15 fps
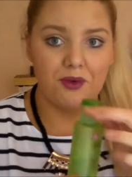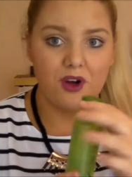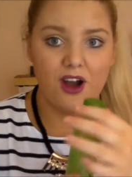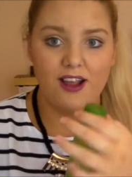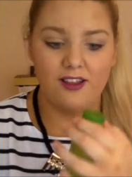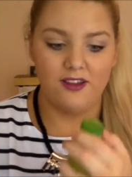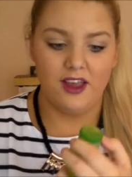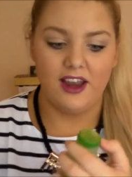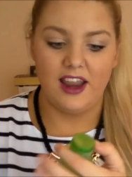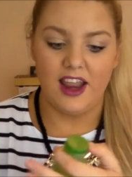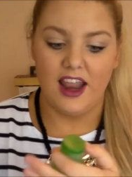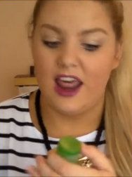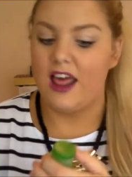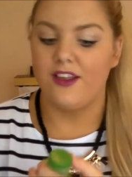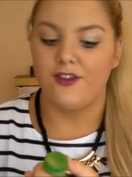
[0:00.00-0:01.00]
Priceline.
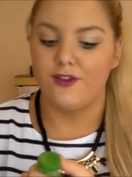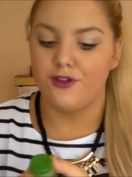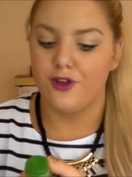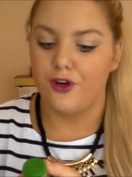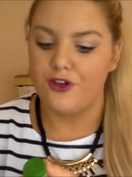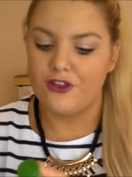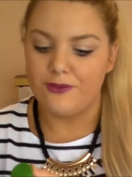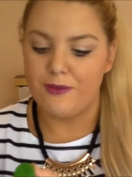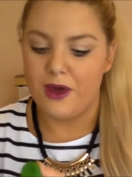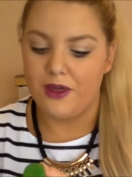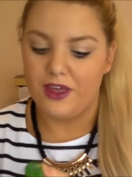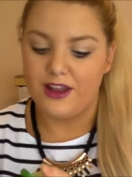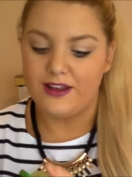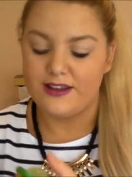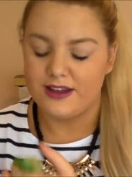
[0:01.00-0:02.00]
It has no
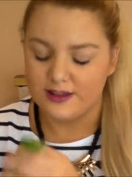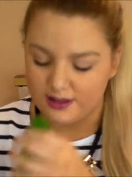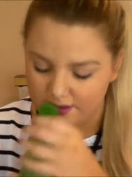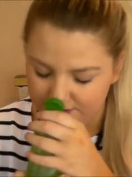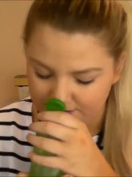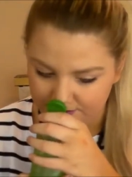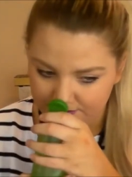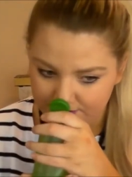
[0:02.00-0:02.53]
smell. It doesn't